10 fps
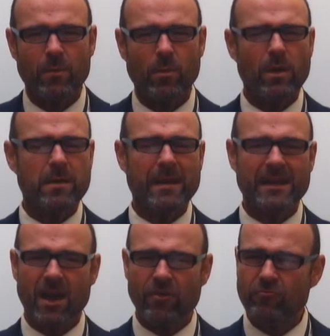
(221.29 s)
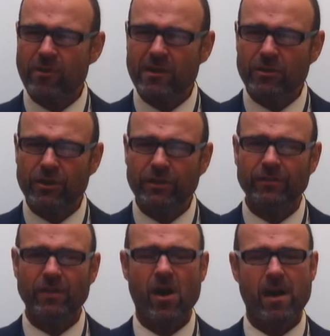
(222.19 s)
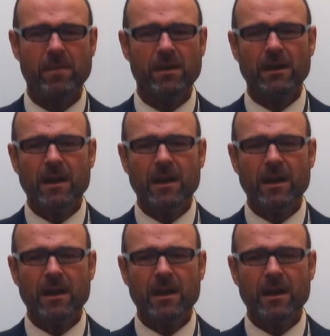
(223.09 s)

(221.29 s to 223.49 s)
We want to make it a real good time,